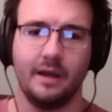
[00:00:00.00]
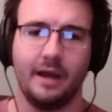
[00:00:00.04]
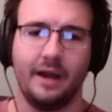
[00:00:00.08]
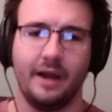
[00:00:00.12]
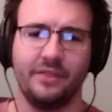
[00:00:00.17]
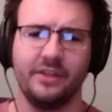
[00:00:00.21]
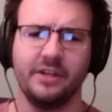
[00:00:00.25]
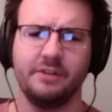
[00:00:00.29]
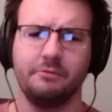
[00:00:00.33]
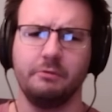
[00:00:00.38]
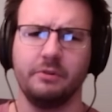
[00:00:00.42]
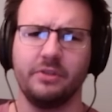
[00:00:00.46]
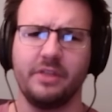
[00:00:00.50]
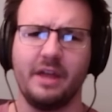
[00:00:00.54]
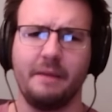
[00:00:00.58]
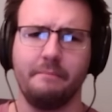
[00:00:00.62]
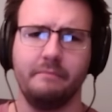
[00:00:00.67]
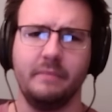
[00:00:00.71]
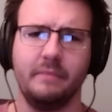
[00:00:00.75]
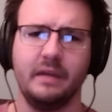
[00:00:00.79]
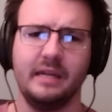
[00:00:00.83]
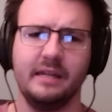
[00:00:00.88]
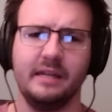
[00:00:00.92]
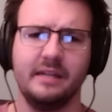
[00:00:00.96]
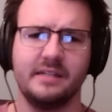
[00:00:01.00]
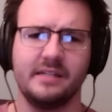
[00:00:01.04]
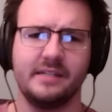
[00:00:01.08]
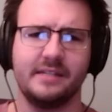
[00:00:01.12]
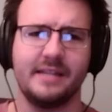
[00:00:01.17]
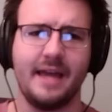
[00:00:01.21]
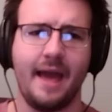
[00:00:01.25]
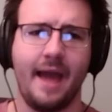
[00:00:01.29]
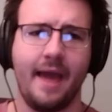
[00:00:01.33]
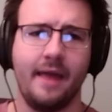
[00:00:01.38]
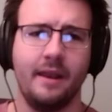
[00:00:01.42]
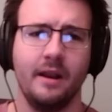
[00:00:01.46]
I think what that means is
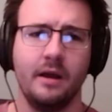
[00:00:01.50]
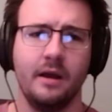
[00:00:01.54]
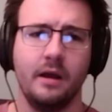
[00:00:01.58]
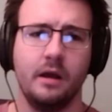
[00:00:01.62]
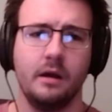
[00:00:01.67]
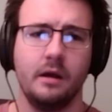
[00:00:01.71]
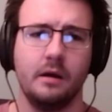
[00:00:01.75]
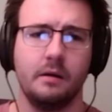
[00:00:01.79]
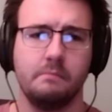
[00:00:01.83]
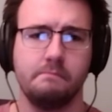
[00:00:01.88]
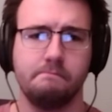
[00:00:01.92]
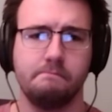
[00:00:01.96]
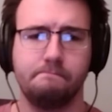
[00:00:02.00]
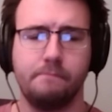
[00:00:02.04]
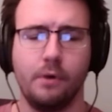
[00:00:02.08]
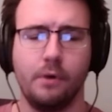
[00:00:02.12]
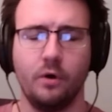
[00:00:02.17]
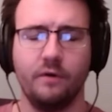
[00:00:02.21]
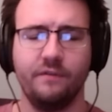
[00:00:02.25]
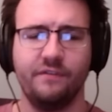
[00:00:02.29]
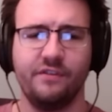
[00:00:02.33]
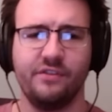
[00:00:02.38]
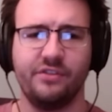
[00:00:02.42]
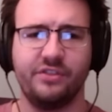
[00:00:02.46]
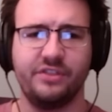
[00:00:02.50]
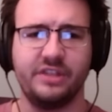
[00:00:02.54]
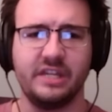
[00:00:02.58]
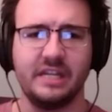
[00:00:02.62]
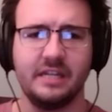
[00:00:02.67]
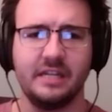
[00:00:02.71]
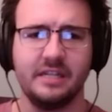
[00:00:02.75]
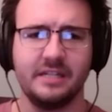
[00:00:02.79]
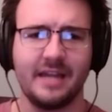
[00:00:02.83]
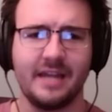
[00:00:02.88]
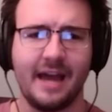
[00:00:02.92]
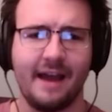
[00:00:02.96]
that both of
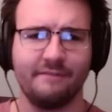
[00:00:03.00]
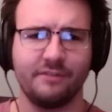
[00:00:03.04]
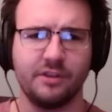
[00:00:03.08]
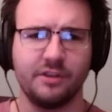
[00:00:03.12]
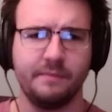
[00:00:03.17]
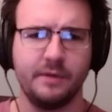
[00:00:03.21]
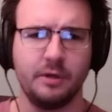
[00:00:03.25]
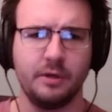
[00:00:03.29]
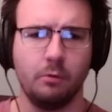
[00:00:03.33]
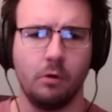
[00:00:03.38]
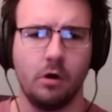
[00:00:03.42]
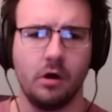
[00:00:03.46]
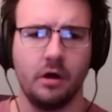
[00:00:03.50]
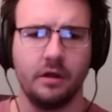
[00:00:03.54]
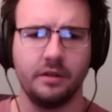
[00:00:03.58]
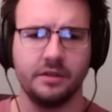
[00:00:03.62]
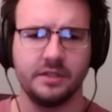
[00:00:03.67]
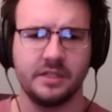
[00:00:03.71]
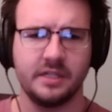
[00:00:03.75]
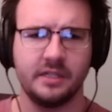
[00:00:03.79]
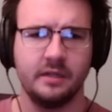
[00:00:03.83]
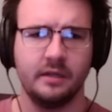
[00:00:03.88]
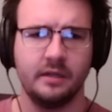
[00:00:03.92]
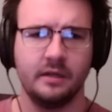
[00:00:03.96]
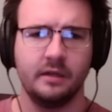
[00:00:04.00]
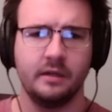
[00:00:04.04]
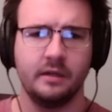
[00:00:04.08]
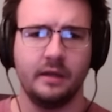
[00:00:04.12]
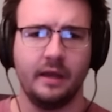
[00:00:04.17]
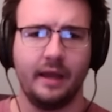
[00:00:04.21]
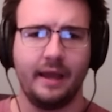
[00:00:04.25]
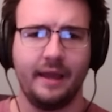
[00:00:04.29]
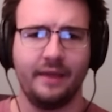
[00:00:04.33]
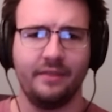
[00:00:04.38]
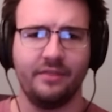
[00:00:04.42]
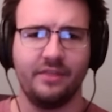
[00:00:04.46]
these have to be walls,
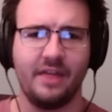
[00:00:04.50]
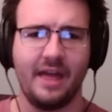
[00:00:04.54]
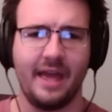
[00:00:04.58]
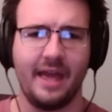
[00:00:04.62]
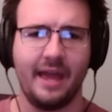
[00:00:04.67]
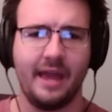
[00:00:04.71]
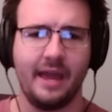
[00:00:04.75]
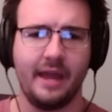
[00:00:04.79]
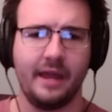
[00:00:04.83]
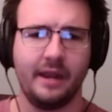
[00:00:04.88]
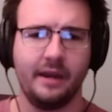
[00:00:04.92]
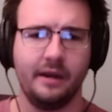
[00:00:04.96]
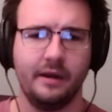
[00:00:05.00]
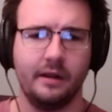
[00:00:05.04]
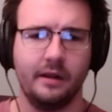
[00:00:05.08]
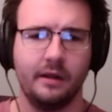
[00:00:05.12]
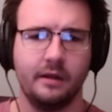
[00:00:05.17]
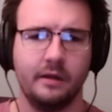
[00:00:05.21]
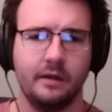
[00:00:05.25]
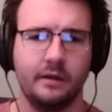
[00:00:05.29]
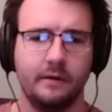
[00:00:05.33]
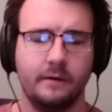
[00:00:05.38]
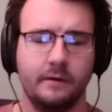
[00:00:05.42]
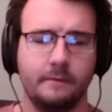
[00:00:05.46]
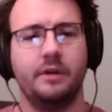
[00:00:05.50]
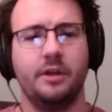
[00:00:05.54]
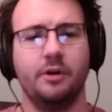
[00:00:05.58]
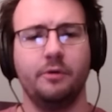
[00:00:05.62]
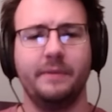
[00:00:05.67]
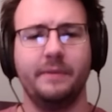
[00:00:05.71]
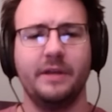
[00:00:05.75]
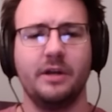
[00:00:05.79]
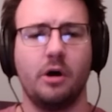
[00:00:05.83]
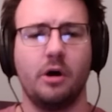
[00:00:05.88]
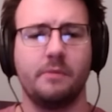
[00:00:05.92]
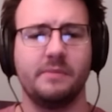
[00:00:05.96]
and then it'll
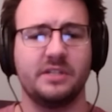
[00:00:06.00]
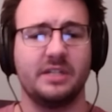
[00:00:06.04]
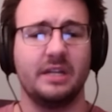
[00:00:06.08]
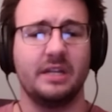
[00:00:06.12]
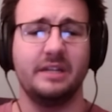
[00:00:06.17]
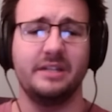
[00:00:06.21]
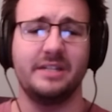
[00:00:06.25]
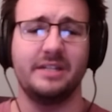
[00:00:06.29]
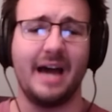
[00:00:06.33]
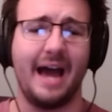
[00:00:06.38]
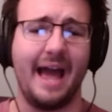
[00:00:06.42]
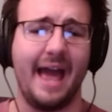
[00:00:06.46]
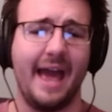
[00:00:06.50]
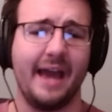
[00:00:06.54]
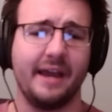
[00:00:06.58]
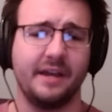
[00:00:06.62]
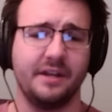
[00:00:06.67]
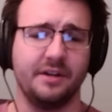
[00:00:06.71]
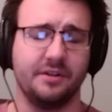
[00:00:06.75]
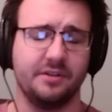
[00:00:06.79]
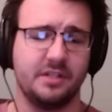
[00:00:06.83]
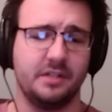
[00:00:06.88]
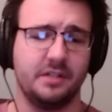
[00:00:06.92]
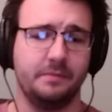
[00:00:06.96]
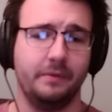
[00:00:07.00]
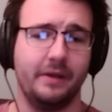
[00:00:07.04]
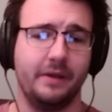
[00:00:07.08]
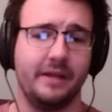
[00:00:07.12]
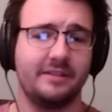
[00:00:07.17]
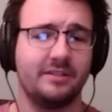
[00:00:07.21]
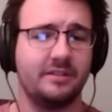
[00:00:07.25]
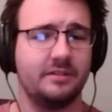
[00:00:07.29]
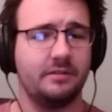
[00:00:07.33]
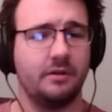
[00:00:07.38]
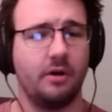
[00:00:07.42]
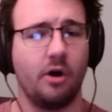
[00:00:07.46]
be almost a diagonal
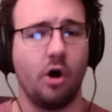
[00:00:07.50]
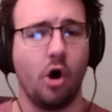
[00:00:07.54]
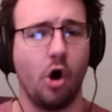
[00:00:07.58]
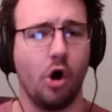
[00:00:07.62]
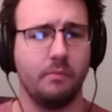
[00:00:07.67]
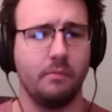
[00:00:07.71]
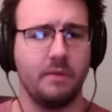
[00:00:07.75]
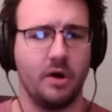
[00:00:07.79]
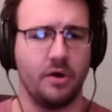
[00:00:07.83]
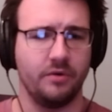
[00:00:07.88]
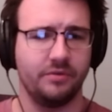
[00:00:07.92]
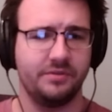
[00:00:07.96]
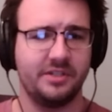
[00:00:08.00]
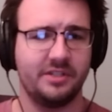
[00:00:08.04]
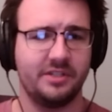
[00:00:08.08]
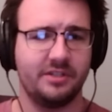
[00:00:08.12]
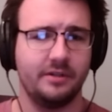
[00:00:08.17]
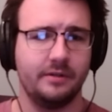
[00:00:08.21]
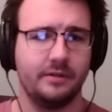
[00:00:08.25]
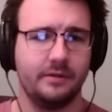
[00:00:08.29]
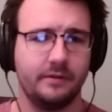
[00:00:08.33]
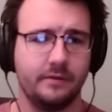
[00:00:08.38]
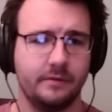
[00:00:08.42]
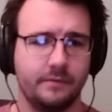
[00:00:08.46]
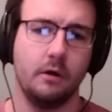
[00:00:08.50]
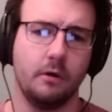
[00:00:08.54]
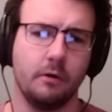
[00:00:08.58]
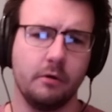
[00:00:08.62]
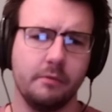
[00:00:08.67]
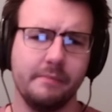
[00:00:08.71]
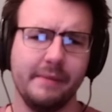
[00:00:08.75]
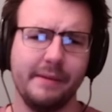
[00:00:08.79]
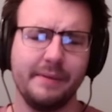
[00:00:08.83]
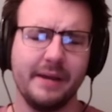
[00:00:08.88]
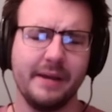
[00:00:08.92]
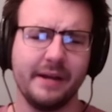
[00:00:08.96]
split, almost. Or
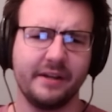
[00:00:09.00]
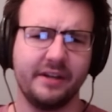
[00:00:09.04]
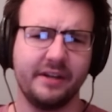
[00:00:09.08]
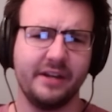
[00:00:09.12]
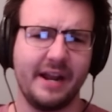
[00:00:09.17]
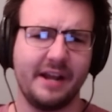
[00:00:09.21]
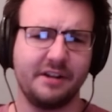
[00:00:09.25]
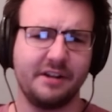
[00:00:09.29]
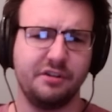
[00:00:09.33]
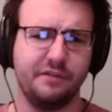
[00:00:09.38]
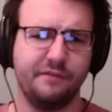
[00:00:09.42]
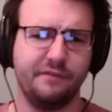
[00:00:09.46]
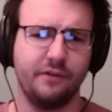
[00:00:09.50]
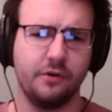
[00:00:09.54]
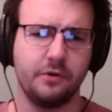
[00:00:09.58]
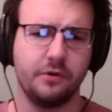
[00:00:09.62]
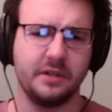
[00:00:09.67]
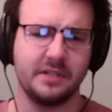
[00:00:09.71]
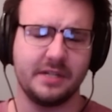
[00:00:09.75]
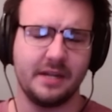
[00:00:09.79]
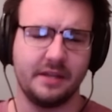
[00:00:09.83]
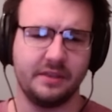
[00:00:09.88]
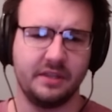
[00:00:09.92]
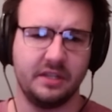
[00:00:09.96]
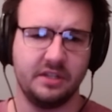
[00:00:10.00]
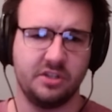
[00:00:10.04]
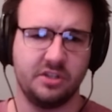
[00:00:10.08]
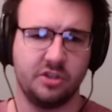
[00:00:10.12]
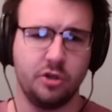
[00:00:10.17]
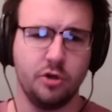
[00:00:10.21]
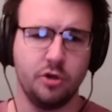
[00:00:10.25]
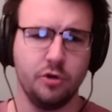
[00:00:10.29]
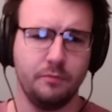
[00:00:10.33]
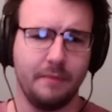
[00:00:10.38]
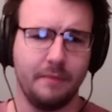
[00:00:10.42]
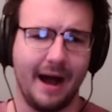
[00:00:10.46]
maybe I could actually focus on this
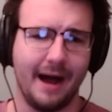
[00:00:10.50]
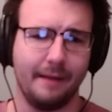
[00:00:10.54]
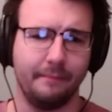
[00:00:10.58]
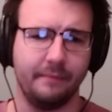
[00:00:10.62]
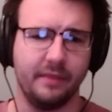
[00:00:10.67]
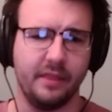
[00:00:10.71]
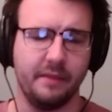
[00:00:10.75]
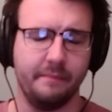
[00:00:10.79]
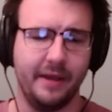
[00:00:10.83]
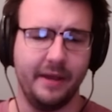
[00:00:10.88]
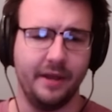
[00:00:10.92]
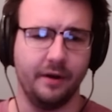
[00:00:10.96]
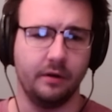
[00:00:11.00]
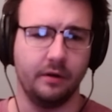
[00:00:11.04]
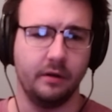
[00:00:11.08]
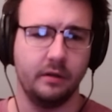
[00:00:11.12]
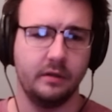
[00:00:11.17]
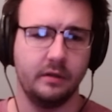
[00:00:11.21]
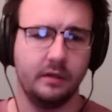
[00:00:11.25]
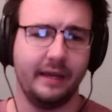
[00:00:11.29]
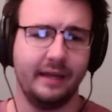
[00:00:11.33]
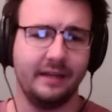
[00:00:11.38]
2 bomb in the middle.